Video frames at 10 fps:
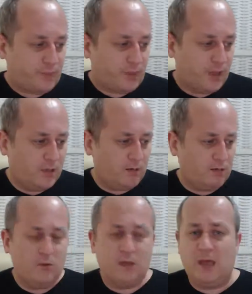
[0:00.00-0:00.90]
is I would
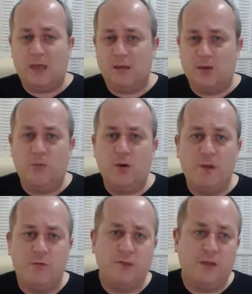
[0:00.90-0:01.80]
look at the number of
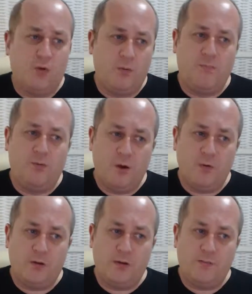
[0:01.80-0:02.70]
mirrors that
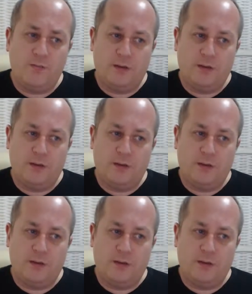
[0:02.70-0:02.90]
broke